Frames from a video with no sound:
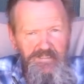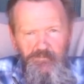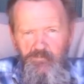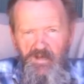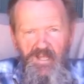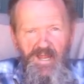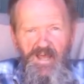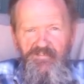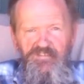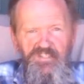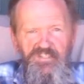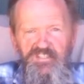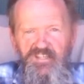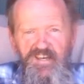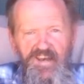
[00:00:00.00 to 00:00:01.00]
but I've
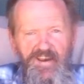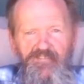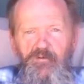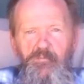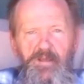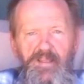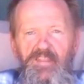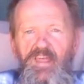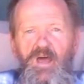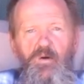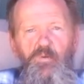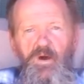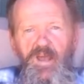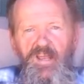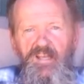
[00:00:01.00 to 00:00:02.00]
just never been that
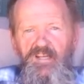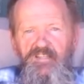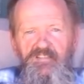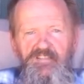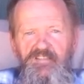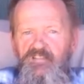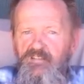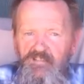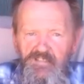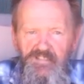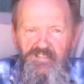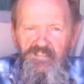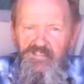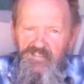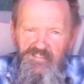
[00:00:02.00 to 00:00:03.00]
way.
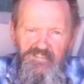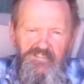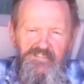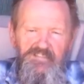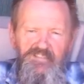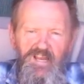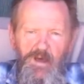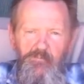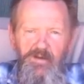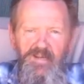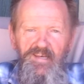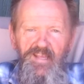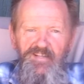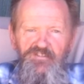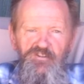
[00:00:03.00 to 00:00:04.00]
It's not my
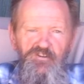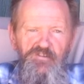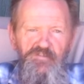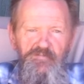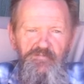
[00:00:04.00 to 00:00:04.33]
nature.